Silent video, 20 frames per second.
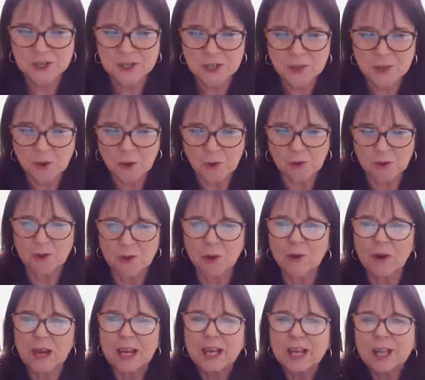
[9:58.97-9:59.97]

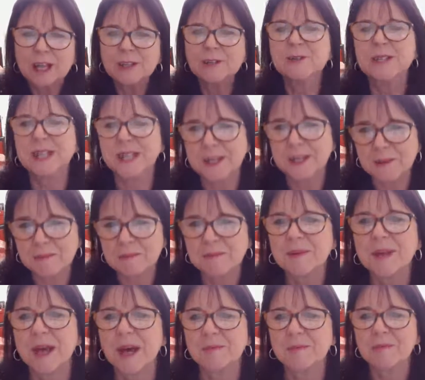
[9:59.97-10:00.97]
you're including
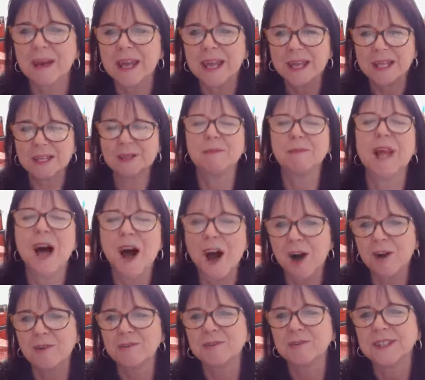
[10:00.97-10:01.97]
them and making them
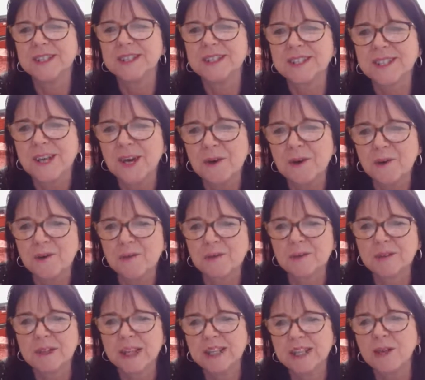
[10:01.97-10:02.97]
laugh, and so
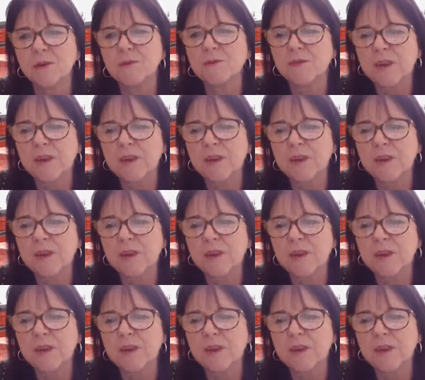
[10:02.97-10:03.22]
they don't